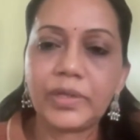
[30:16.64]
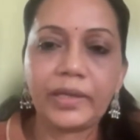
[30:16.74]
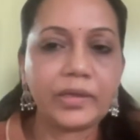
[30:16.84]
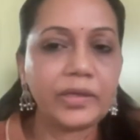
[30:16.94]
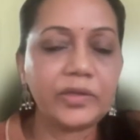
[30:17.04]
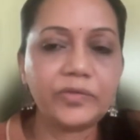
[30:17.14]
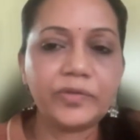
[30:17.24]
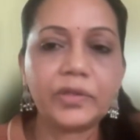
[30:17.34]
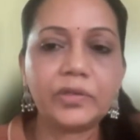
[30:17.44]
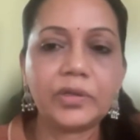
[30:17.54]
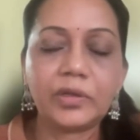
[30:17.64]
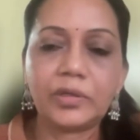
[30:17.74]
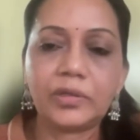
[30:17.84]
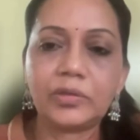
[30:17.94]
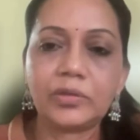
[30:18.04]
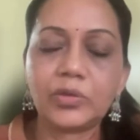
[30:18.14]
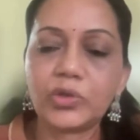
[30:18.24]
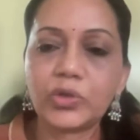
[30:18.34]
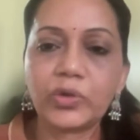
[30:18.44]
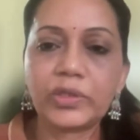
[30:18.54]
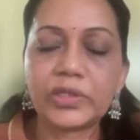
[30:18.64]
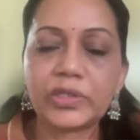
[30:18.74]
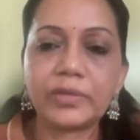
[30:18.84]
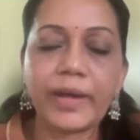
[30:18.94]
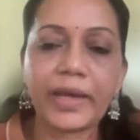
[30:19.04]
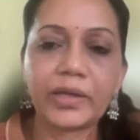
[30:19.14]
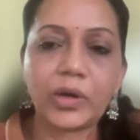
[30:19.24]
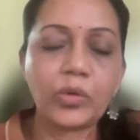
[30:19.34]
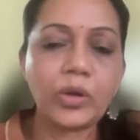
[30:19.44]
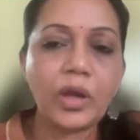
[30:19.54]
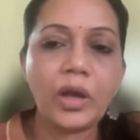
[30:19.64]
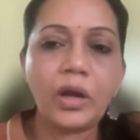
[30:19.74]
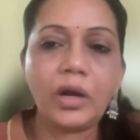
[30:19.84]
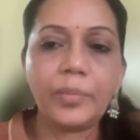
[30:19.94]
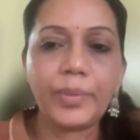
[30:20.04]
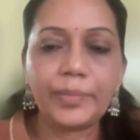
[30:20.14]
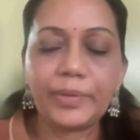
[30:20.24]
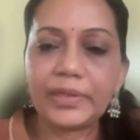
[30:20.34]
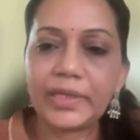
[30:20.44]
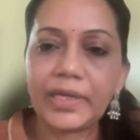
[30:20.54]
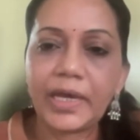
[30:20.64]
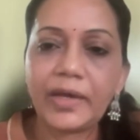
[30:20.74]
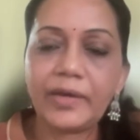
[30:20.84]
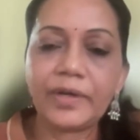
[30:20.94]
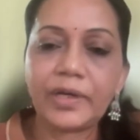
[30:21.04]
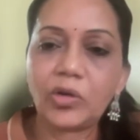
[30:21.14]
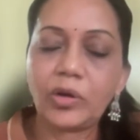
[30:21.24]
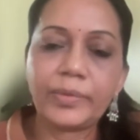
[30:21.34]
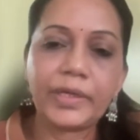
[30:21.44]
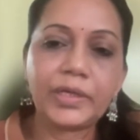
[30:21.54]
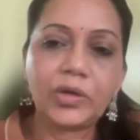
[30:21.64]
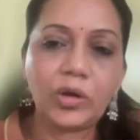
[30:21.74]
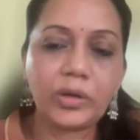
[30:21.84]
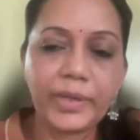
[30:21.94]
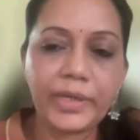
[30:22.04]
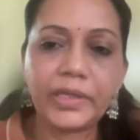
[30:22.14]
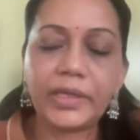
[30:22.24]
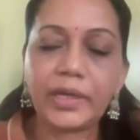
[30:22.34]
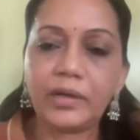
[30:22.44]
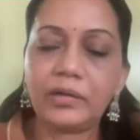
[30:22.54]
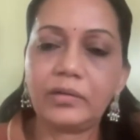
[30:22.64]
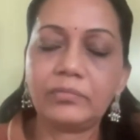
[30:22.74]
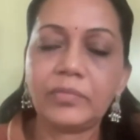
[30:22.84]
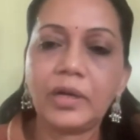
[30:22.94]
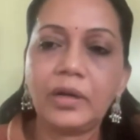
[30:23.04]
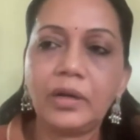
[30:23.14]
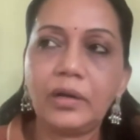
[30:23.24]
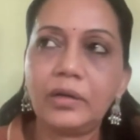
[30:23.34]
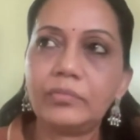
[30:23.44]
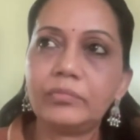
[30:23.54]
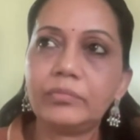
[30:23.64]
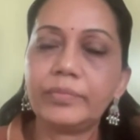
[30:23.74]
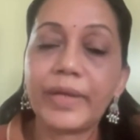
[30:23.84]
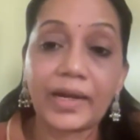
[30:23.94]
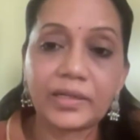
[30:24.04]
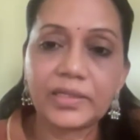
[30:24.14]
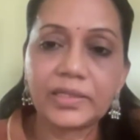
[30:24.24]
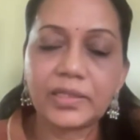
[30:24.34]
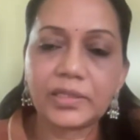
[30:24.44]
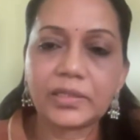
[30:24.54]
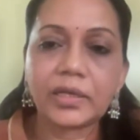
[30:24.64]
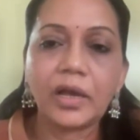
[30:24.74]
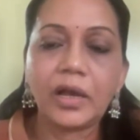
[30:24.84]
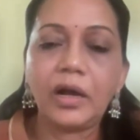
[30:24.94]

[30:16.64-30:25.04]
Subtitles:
like in different socio-cultural background, people they have adopted lot many practices